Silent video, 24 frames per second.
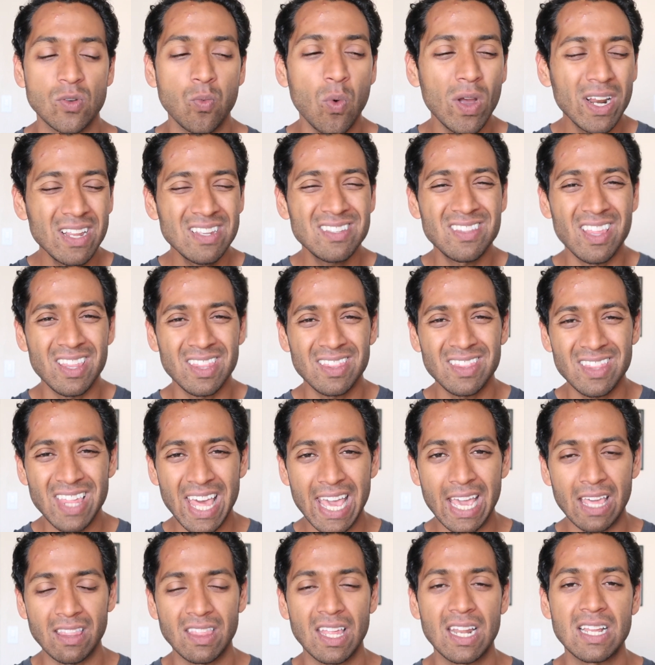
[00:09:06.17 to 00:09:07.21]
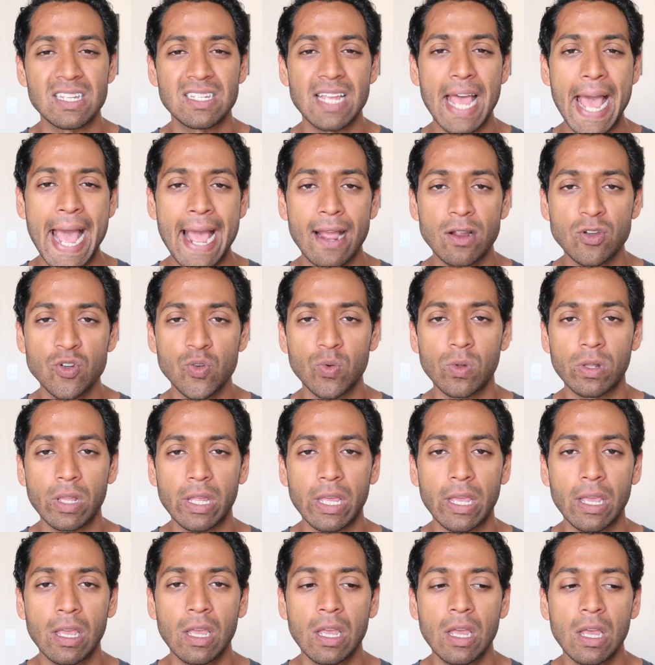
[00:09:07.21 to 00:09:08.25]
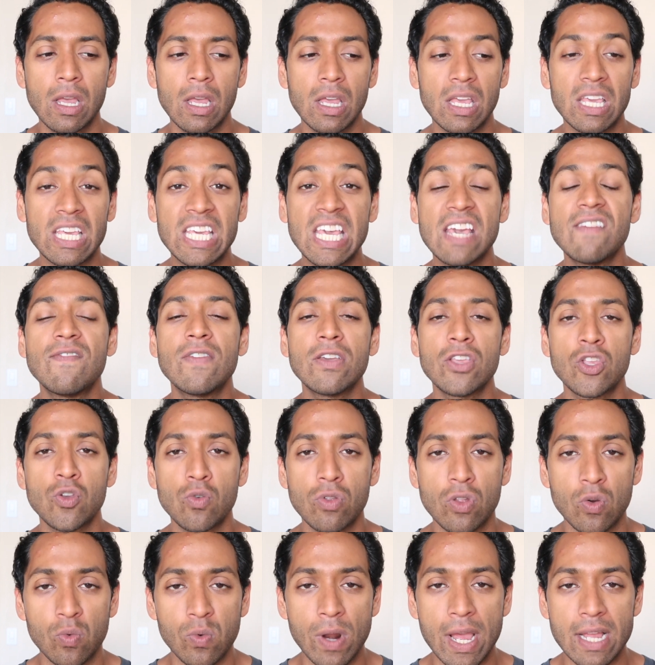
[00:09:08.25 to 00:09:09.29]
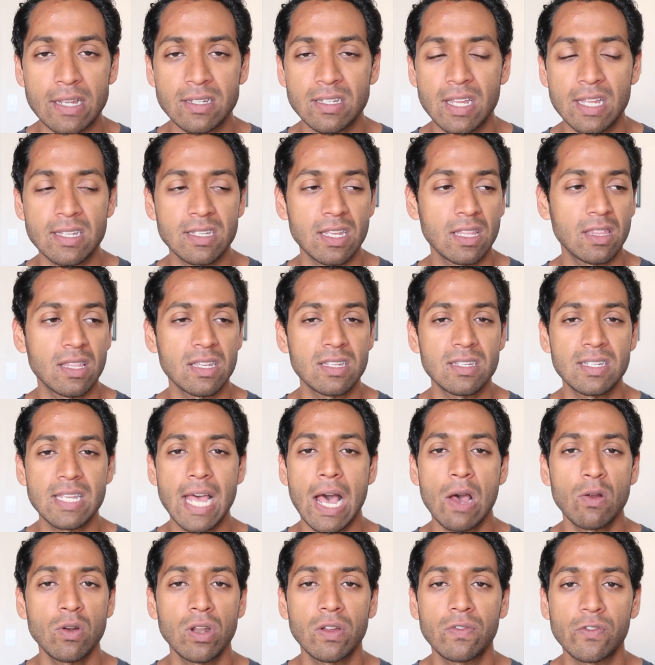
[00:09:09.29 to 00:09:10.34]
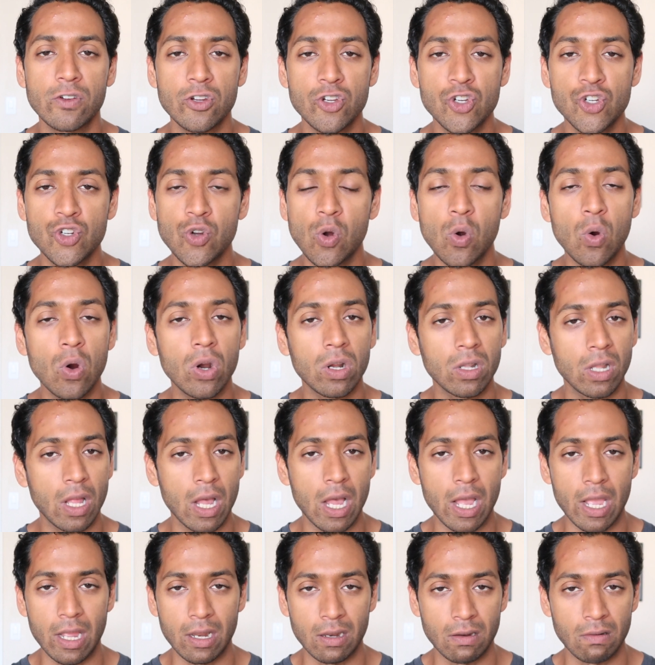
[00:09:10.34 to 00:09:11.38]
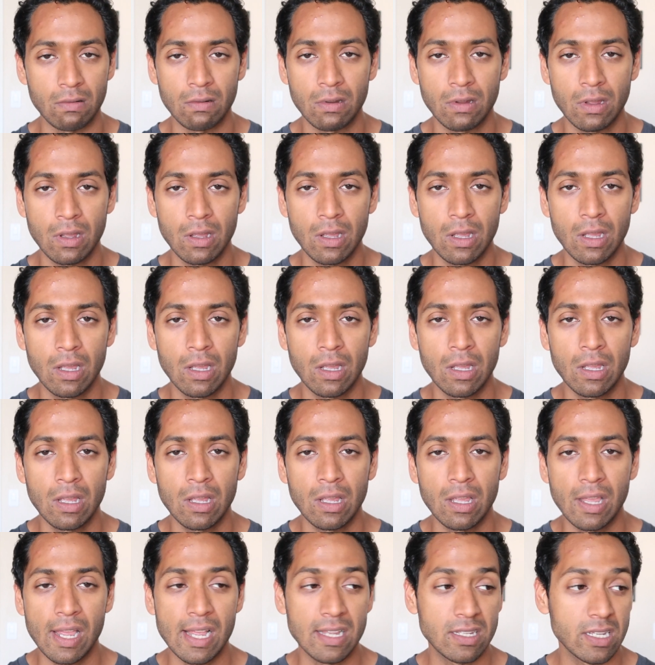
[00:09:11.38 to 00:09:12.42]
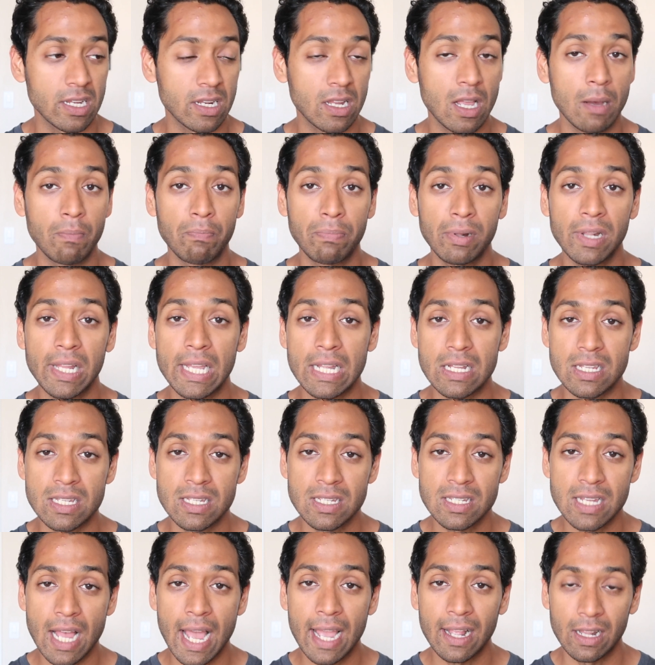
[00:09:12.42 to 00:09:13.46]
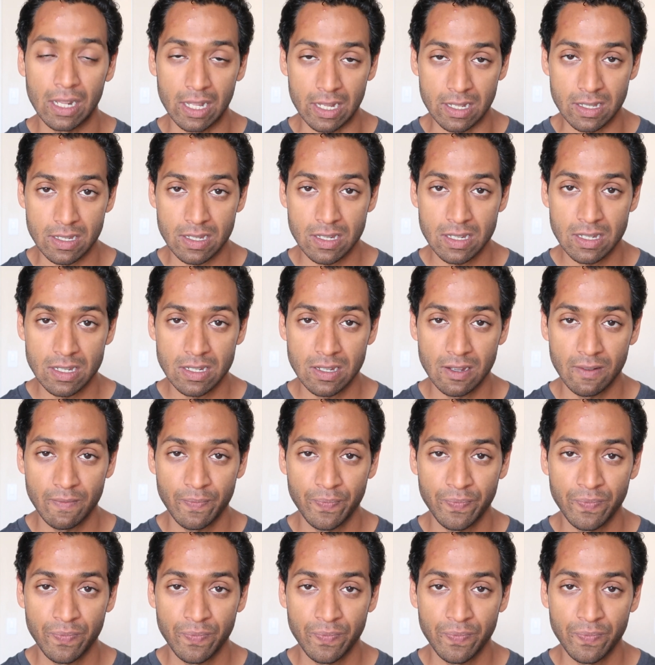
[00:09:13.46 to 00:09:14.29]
What is the thing that is actually giving you the rest? Is it the sound of a shoreline? Is it complete silence?